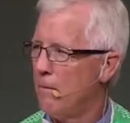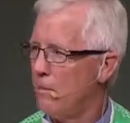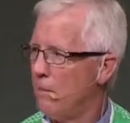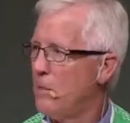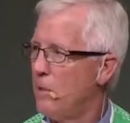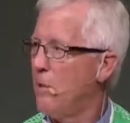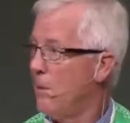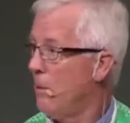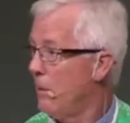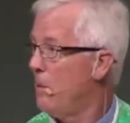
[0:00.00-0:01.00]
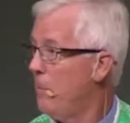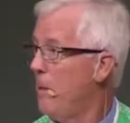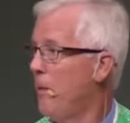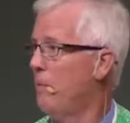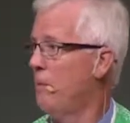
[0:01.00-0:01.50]
and to be
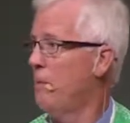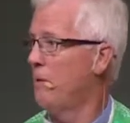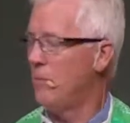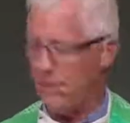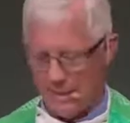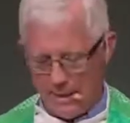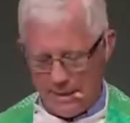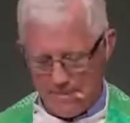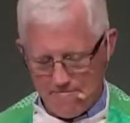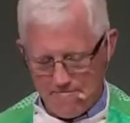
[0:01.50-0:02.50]
humble in doing that.